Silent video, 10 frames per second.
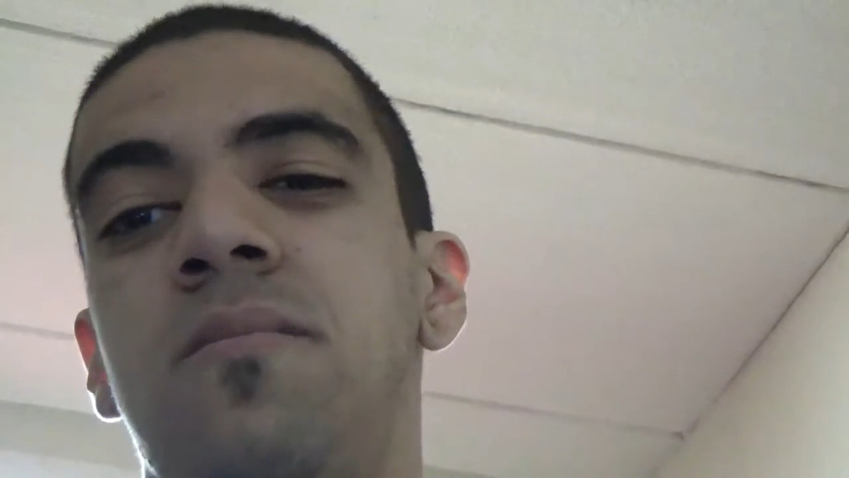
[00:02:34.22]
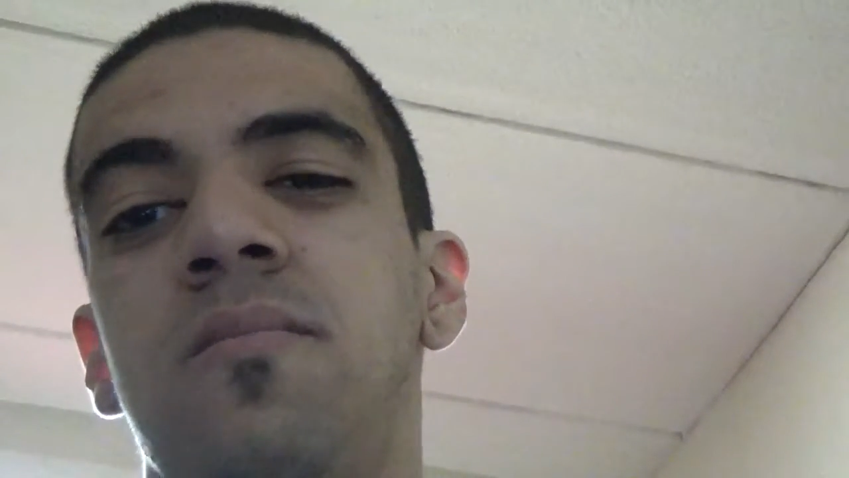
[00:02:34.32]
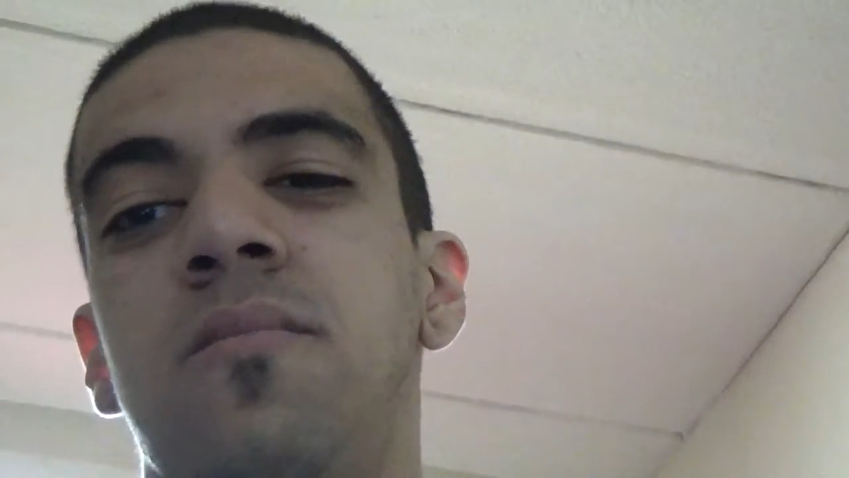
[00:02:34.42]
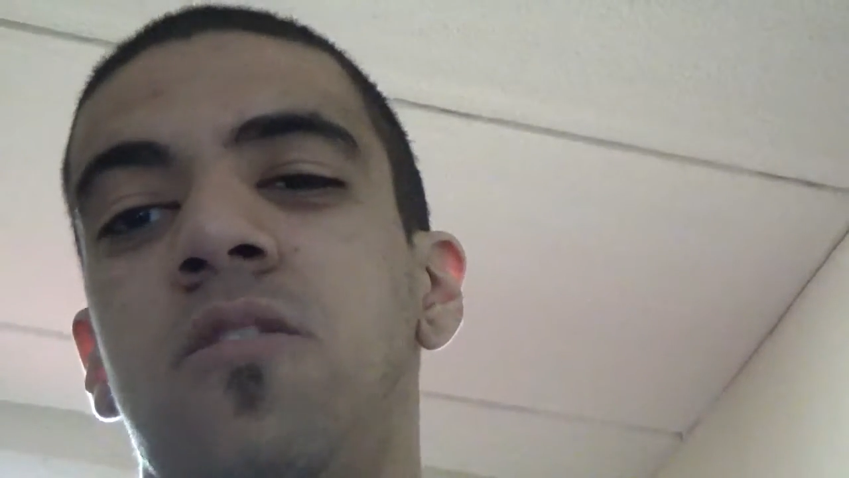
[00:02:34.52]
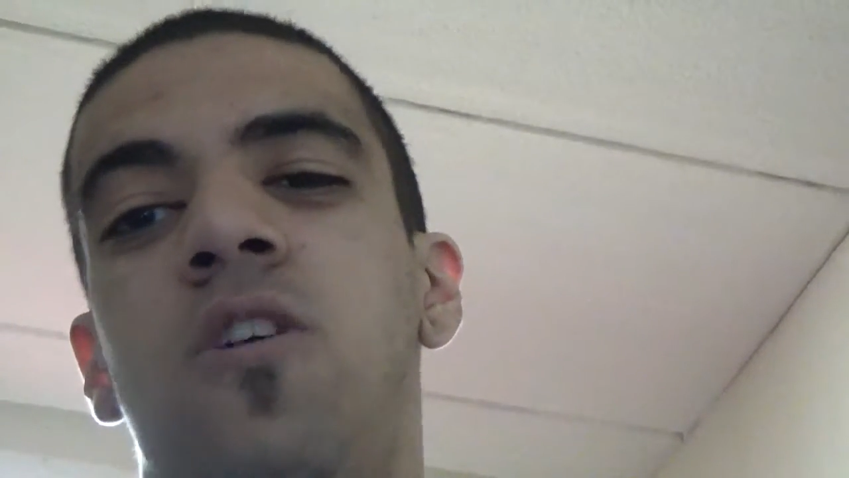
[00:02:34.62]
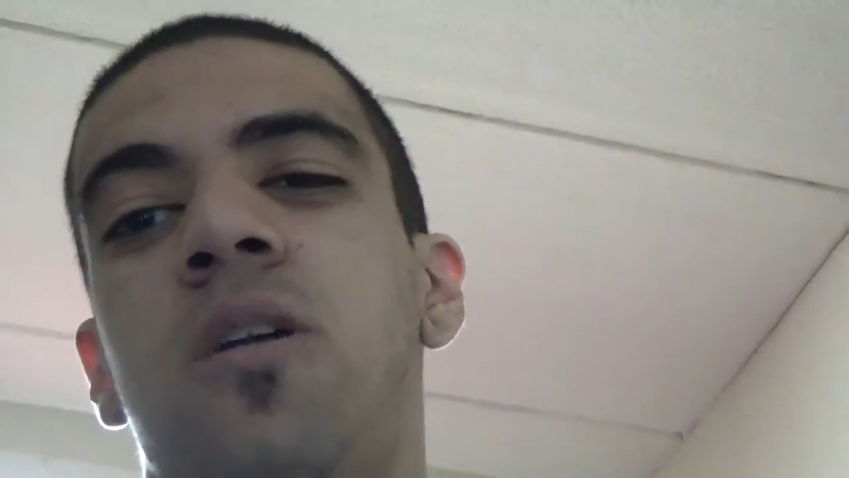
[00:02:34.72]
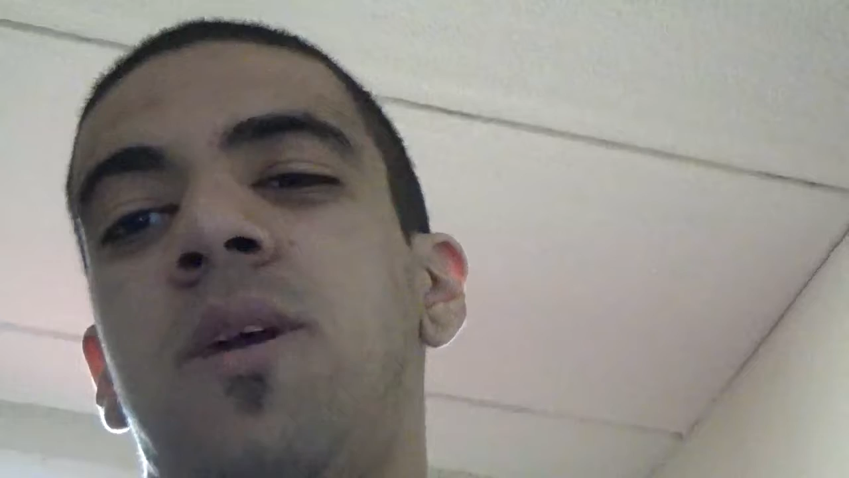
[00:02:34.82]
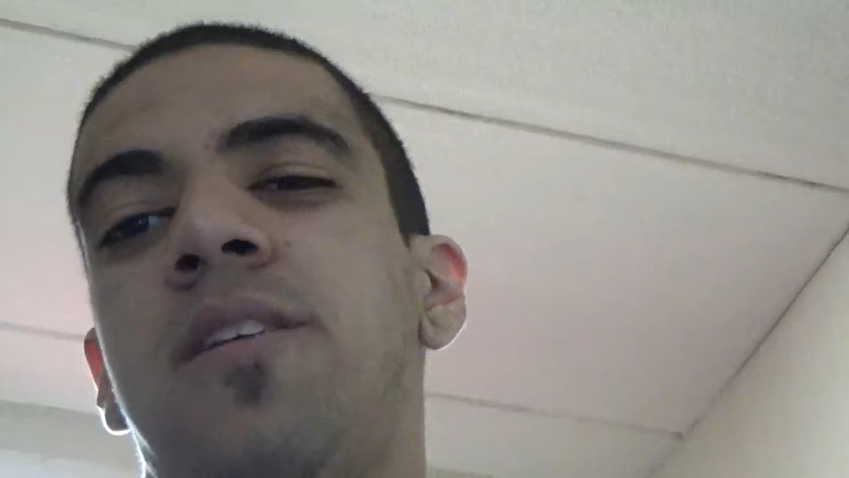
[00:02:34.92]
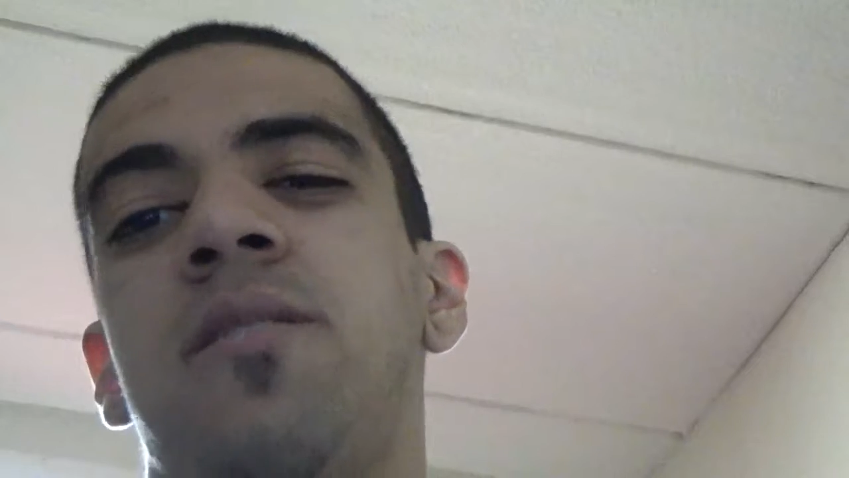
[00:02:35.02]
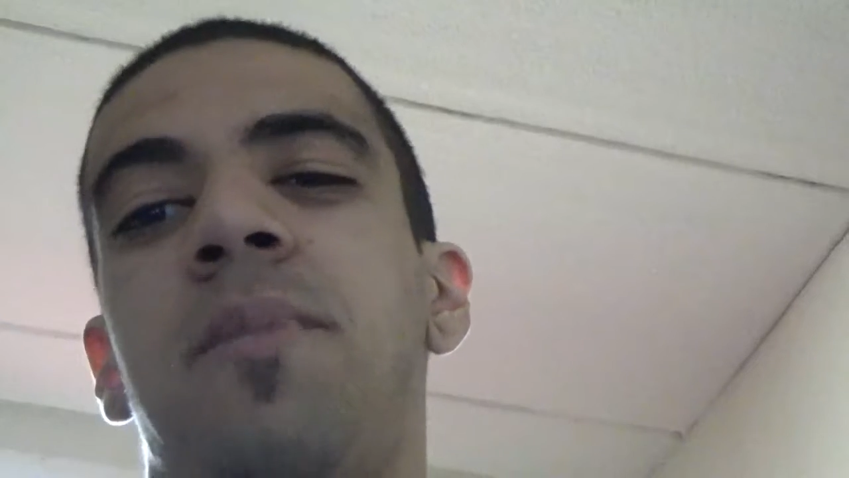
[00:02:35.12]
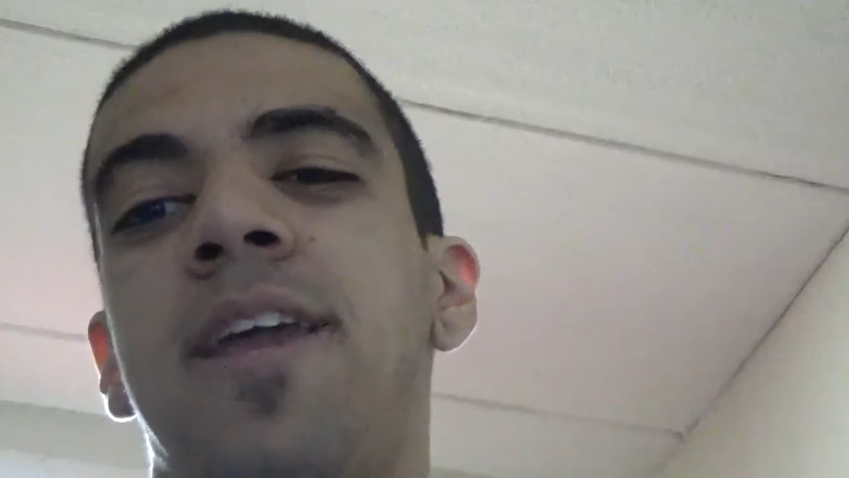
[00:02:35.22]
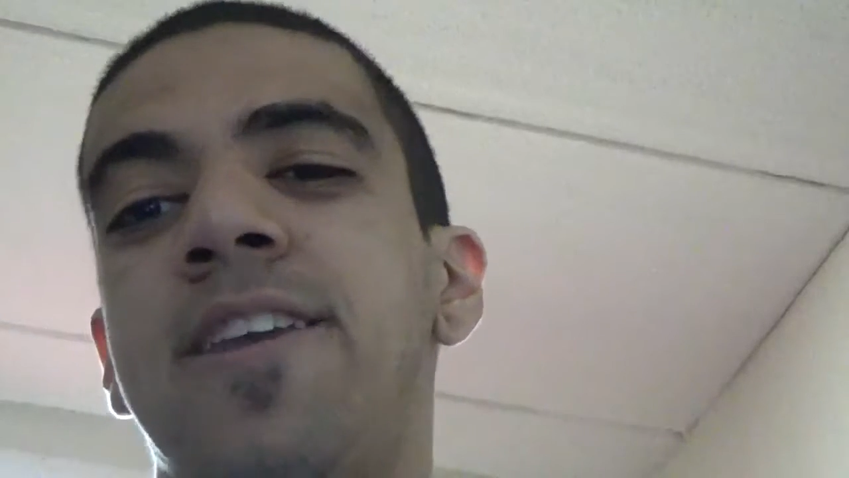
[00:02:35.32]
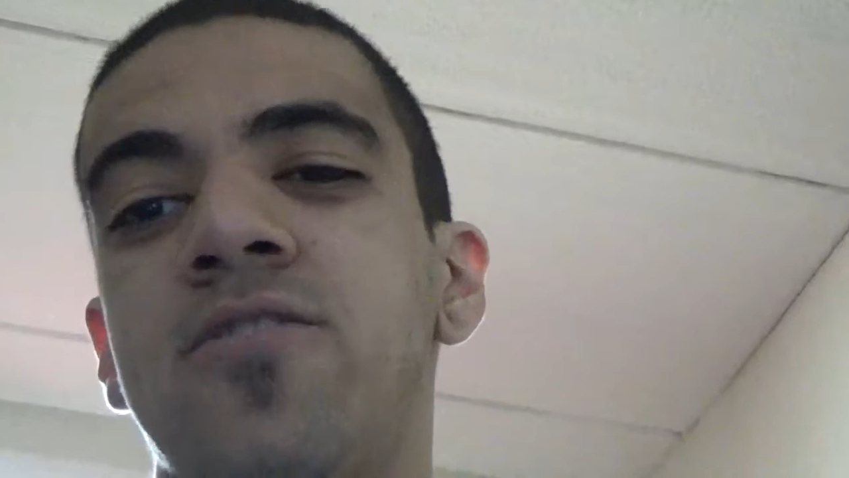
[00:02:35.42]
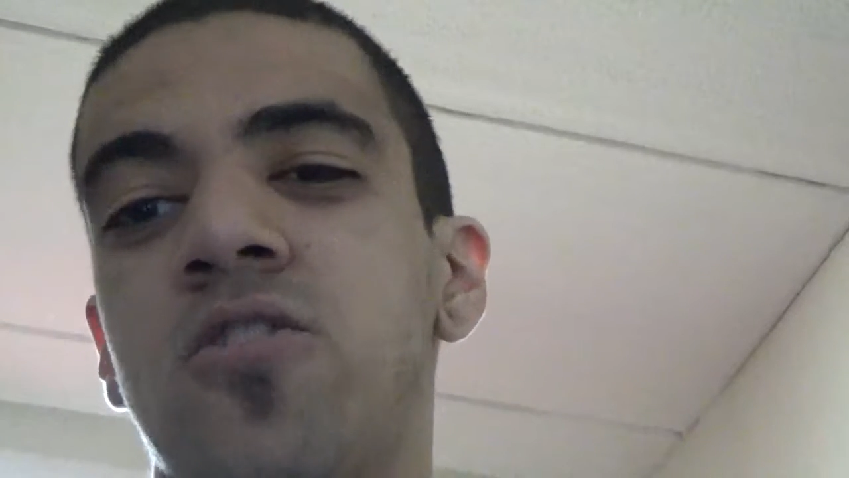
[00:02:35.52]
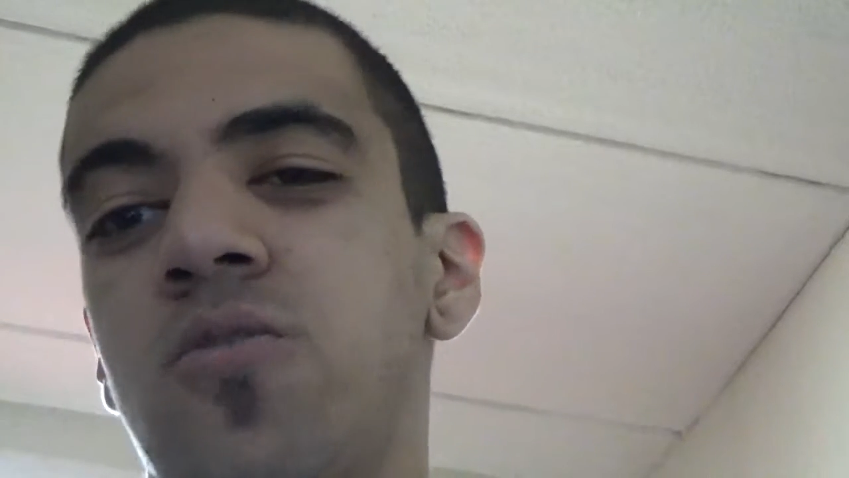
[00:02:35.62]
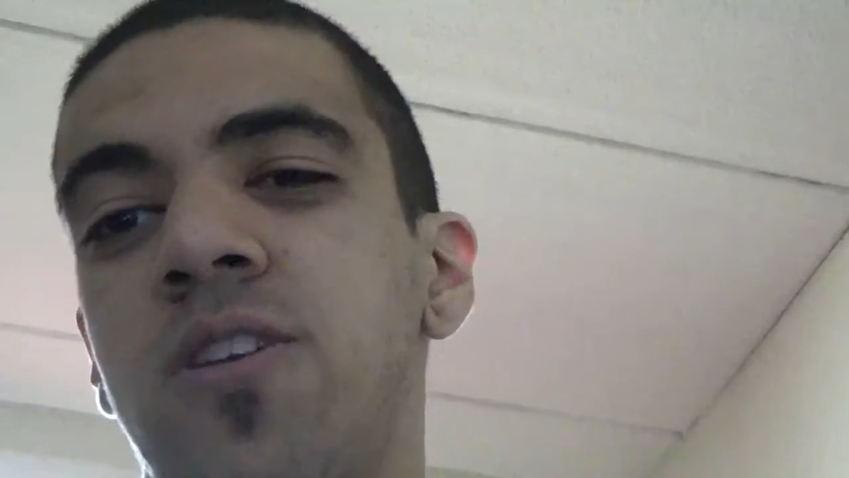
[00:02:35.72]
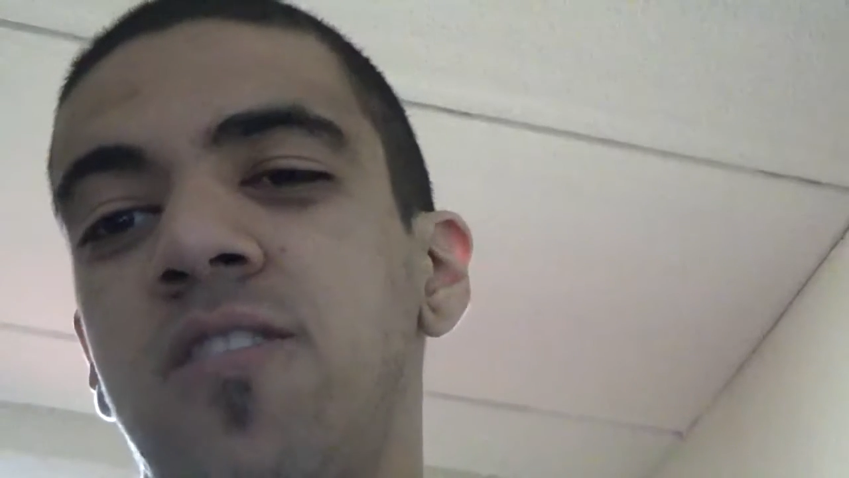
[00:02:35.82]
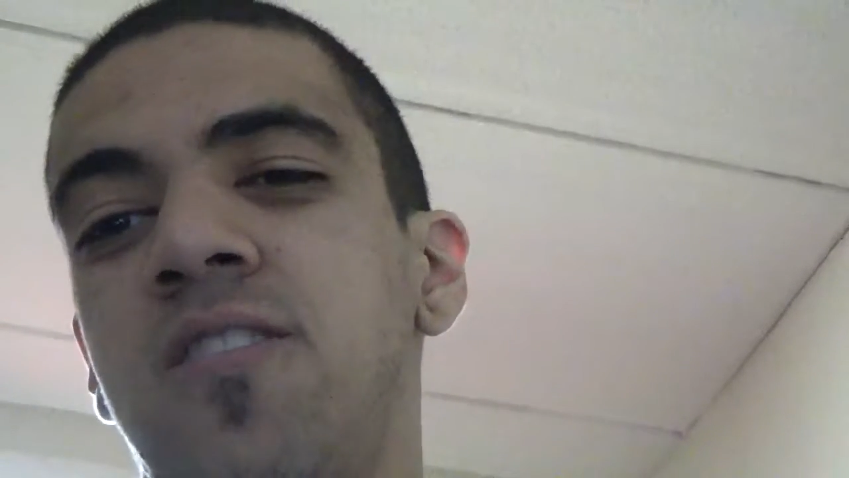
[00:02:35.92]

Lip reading: you automatically pay attention to it.